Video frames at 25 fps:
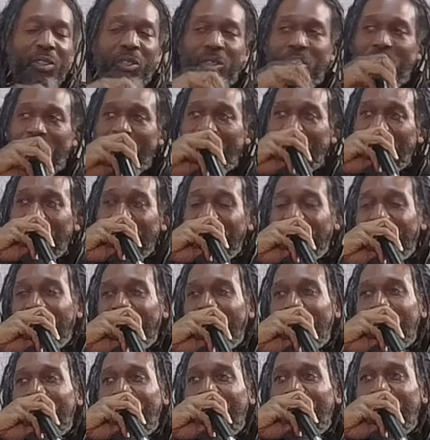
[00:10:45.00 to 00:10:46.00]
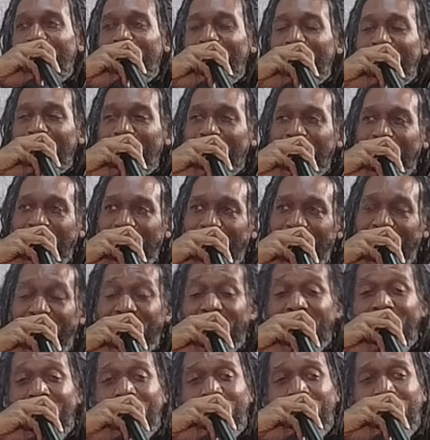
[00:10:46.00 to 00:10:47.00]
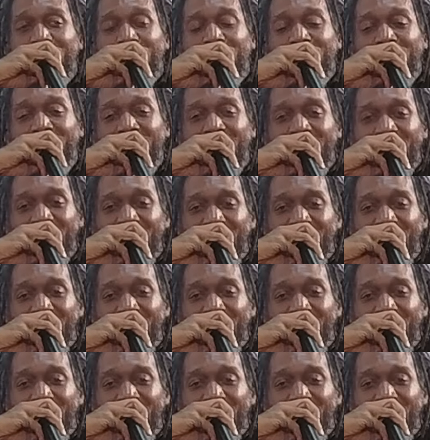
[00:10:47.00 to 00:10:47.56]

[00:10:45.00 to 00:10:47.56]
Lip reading: You talking shit about people who may not be playing